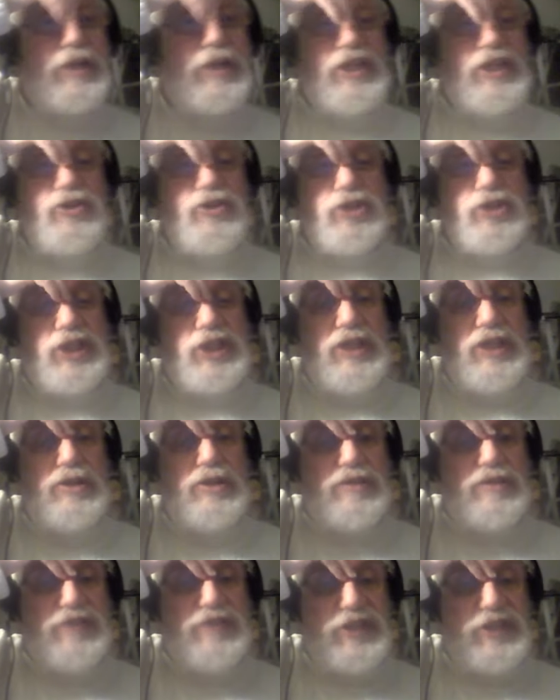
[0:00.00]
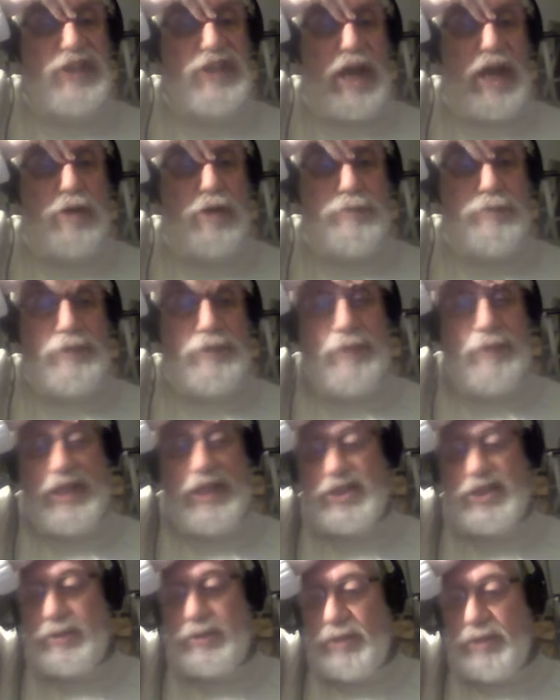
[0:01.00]
Well, interesting enough, the Talmud
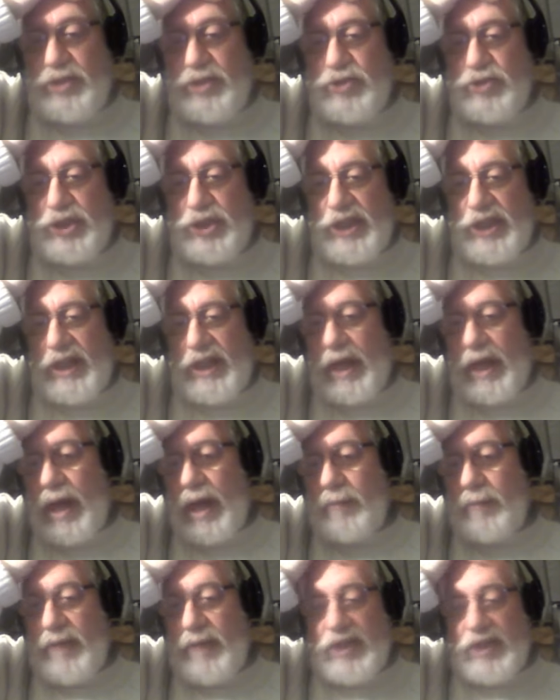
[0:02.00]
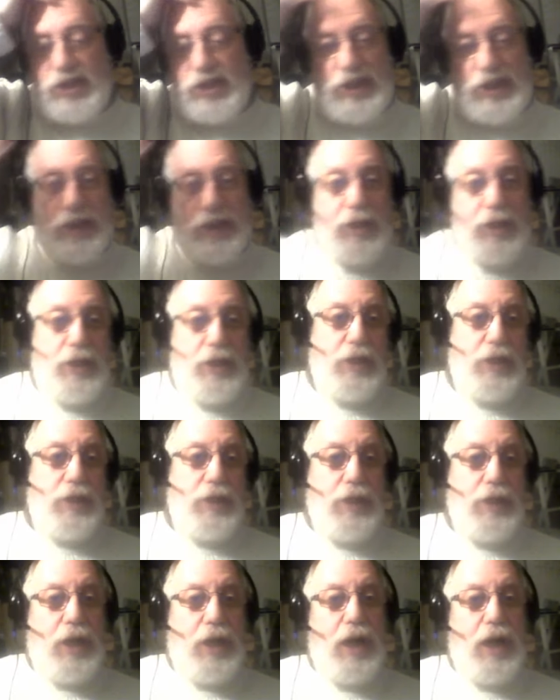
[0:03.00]
makes some interesting comments.
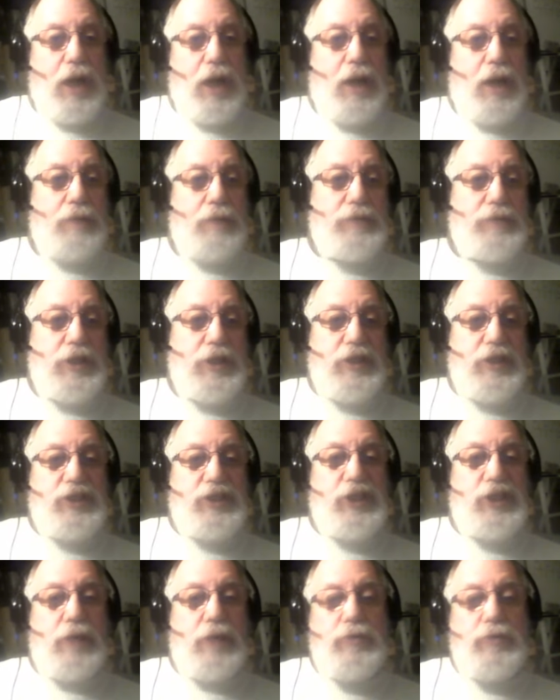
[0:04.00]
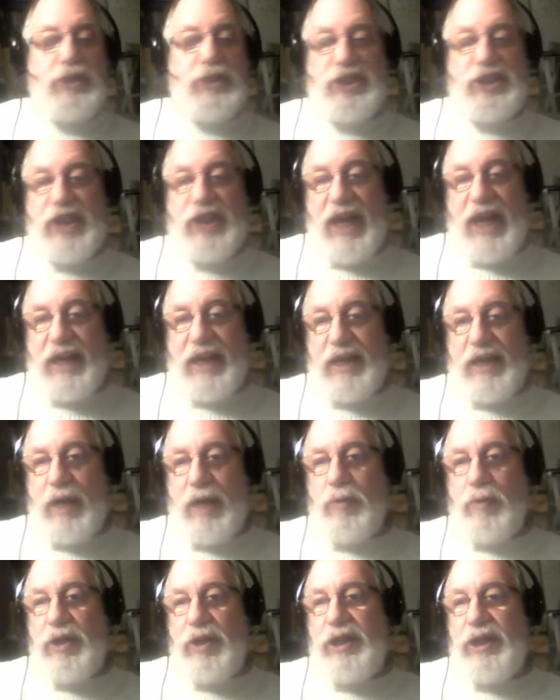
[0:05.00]
Some would say,
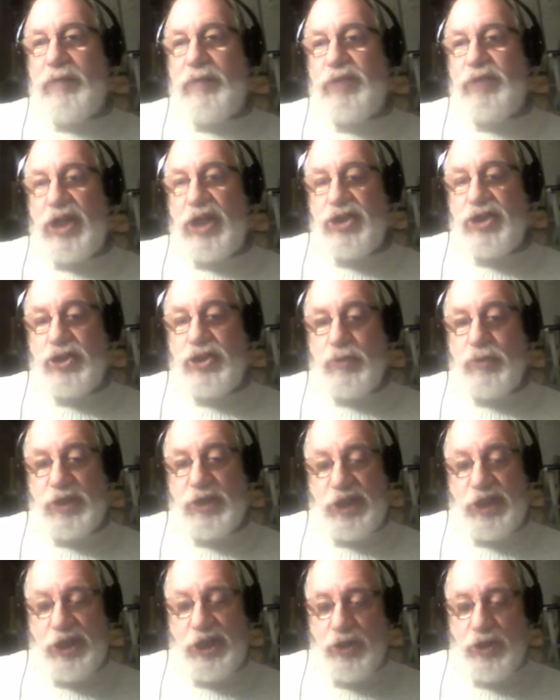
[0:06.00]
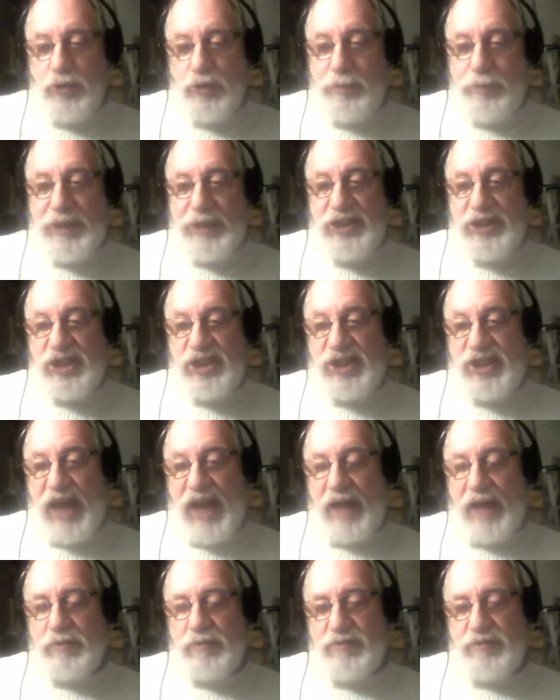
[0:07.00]
now one of the objections was human
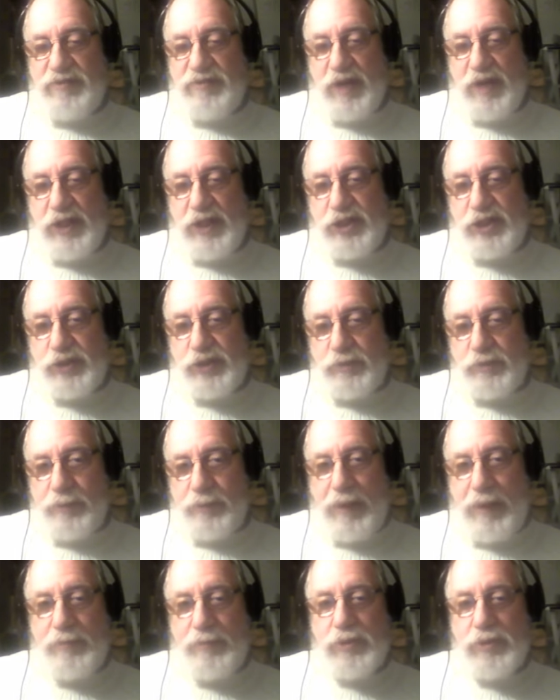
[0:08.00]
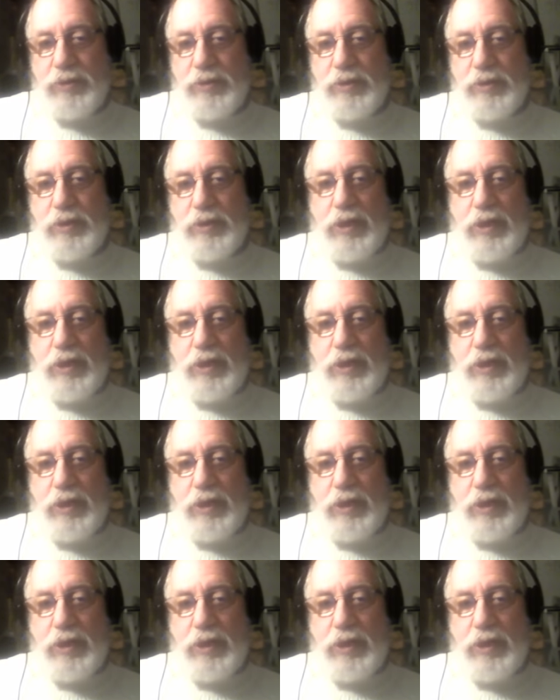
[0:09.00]
sacrifice. Remember?